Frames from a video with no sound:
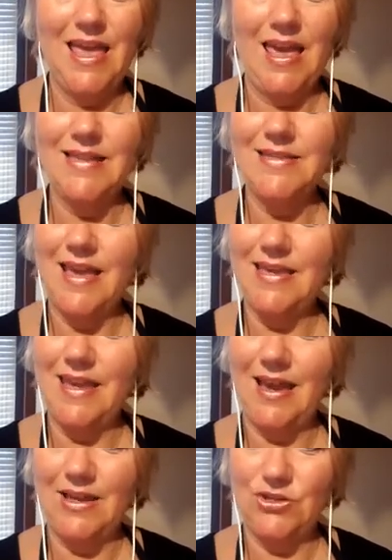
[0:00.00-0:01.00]
is that
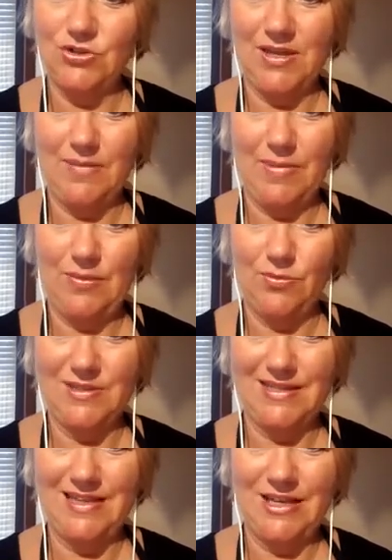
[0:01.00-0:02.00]
I do get people's
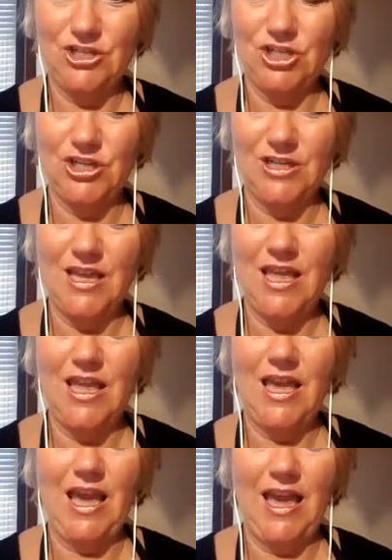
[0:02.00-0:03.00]
attention.
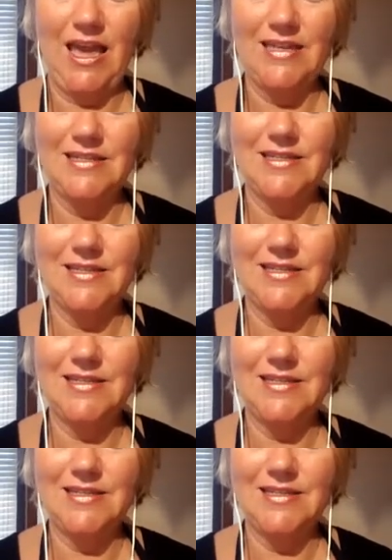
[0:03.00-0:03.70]
And